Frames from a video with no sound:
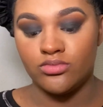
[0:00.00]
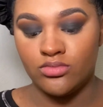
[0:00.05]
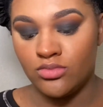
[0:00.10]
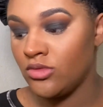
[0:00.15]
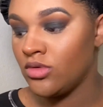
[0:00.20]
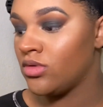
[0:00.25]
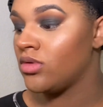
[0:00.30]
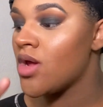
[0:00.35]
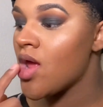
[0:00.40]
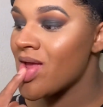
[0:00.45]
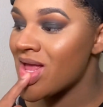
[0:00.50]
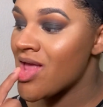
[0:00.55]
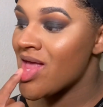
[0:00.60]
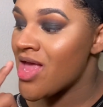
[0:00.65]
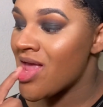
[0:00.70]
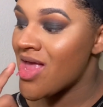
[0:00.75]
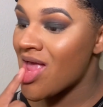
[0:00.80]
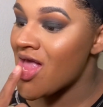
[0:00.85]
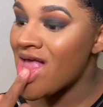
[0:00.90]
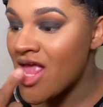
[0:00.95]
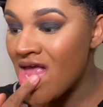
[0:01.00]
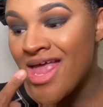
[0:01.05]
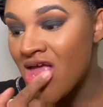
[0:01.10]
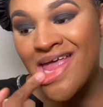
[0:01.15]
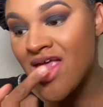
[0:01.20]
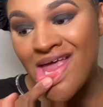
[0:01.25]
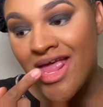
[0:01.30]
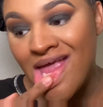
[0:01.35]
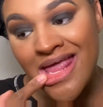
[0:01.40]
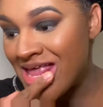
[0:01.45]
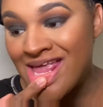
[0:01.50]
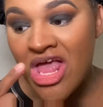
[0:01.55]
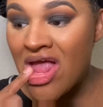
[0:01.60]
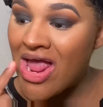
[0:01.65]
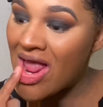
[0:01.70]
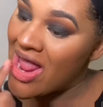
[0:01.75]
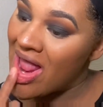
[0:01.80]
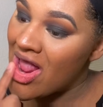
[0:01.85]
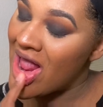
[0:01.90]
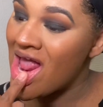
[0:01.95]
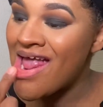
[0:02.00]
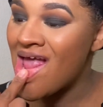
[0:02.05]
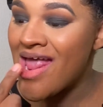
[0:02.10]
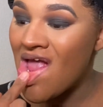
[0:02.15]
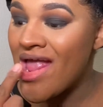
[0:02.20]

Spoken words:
I set my face with some Morphe setting